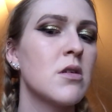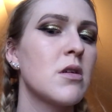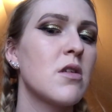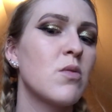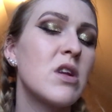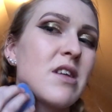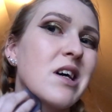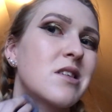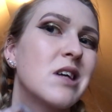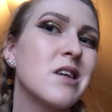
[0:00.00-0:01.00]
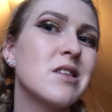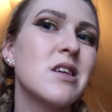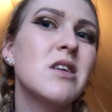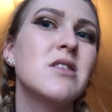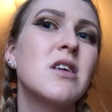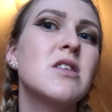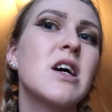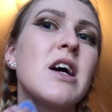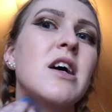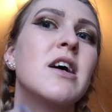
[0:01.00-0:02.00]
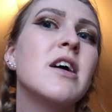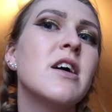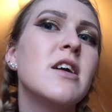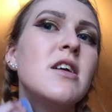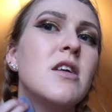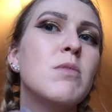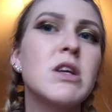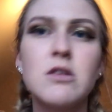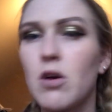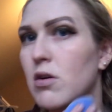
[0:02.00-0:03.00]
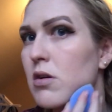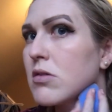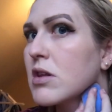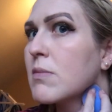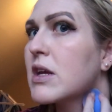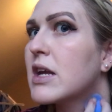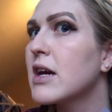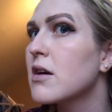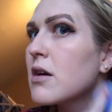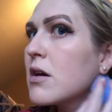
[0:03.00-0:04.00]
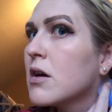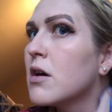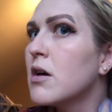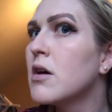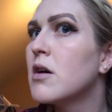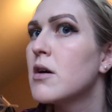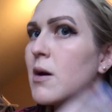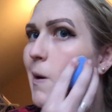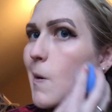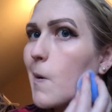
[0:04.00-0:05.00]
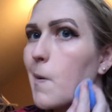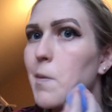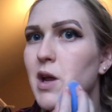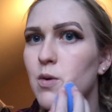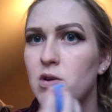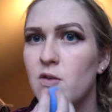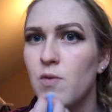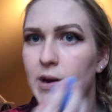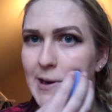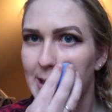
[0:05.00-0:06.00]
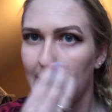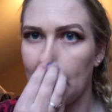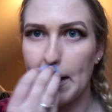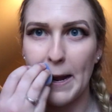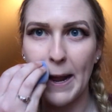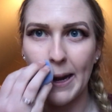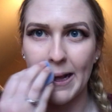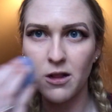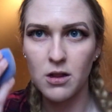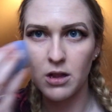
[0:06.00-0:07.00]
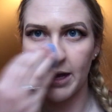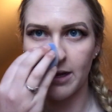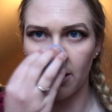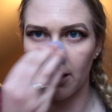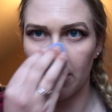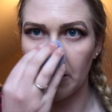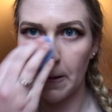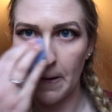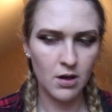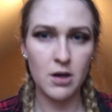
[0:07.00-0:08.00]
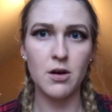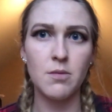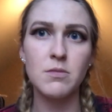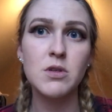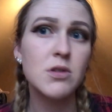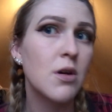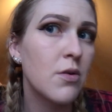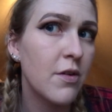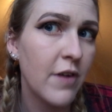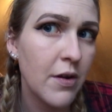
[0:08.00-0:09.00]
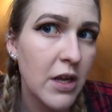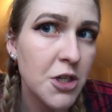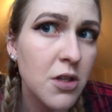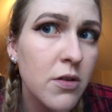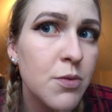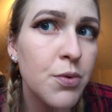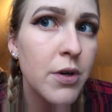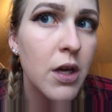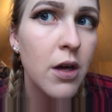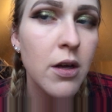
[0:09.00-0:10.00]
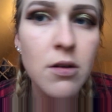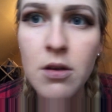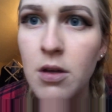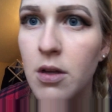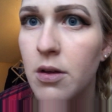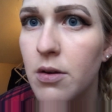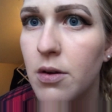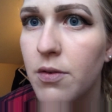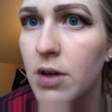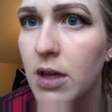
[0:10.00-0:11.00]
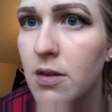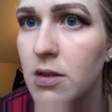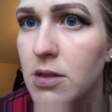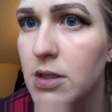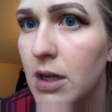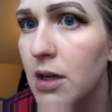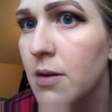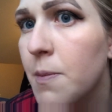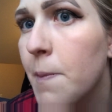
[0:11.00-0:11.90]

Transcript: Because when it's oxidizing, it is a tiny bit darker than my neck. But I wouldn't have wanted to get it any lighter. So the foundation looks pretty good. I don't know if you guys can see.